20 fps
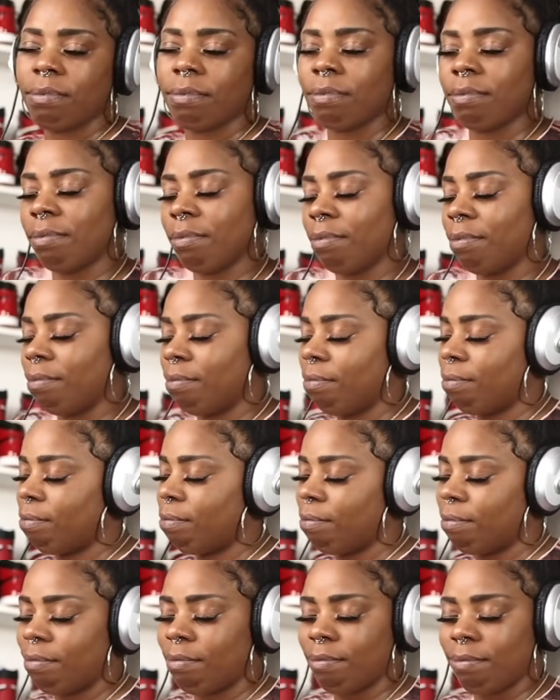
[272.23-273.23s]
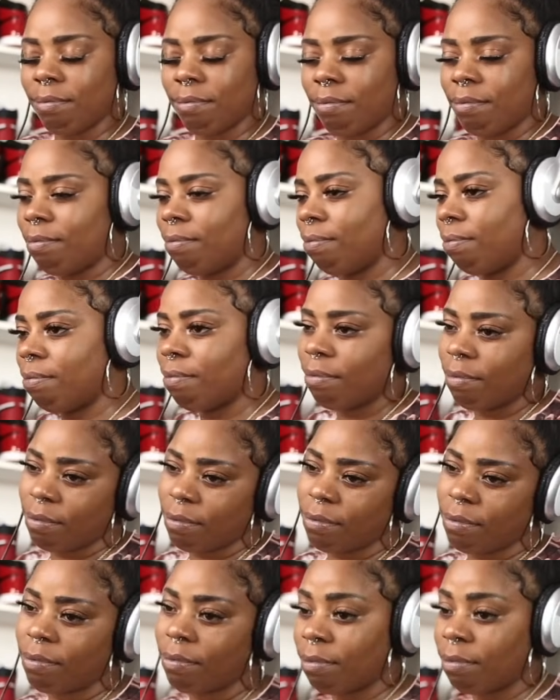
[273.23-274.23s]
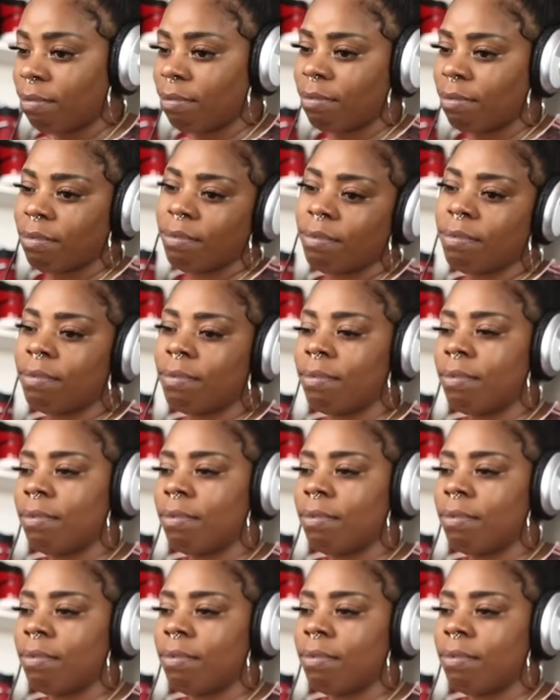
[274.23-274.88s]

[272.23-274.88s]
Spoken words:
The person shown says nothing.